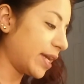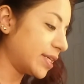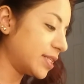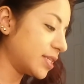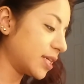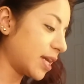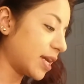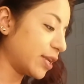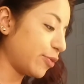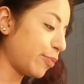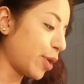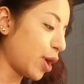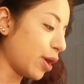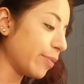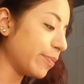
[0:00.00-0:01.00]
eyes to kind of
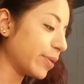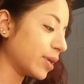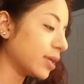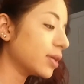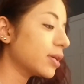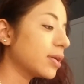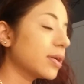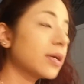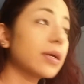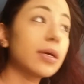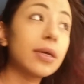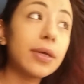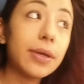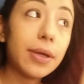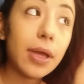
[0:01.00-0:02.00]
pop.
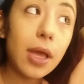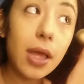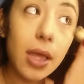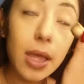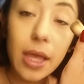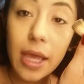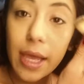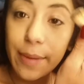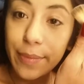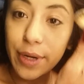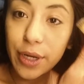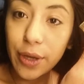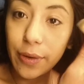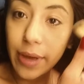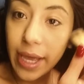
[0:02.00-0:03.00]
I'm
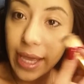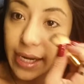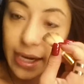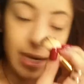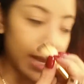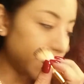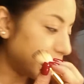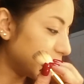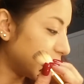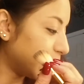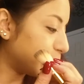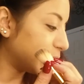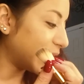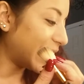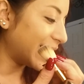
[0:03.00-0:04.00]
going to go ahead and I'm going to
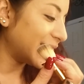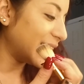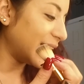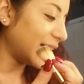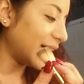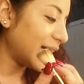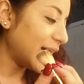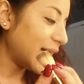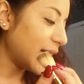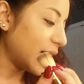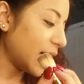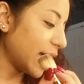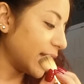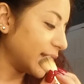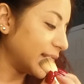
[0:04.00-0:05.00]
apply the
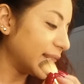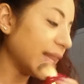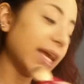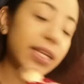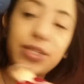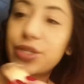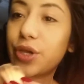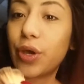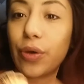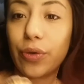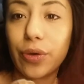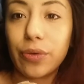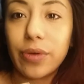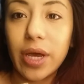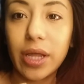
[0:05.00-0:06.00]
light
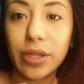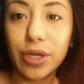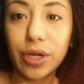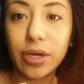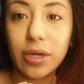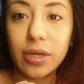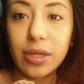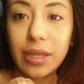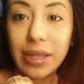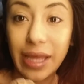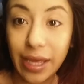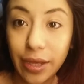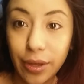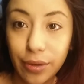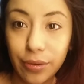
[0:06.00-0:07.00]
cocoa color,
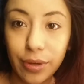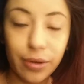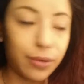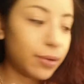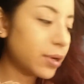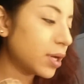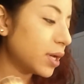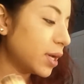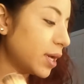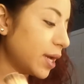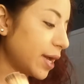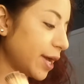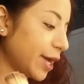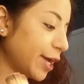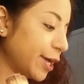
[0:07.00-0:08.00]
light cocoa.
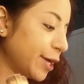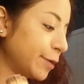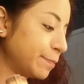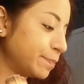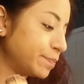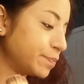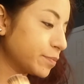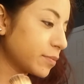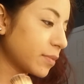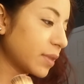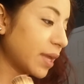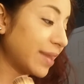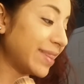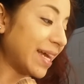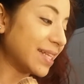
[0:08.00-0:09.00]

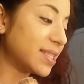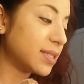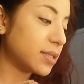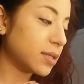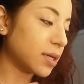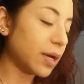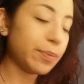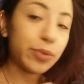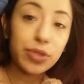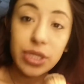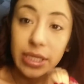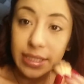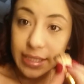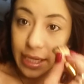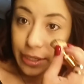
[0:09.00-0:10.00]
That's a couple
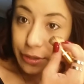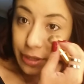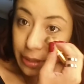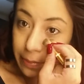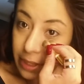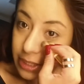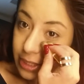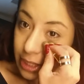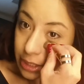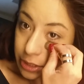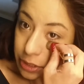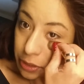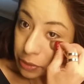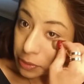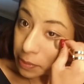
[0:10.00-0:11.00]
shades lighter than my skin
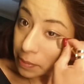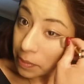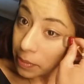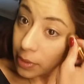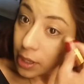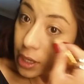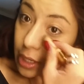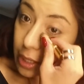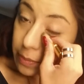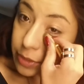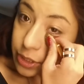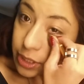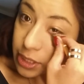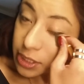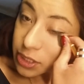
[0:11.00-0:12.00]
tone. I'm
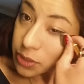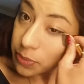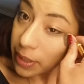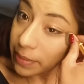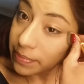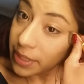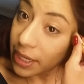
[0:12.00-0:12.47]
just going to swipe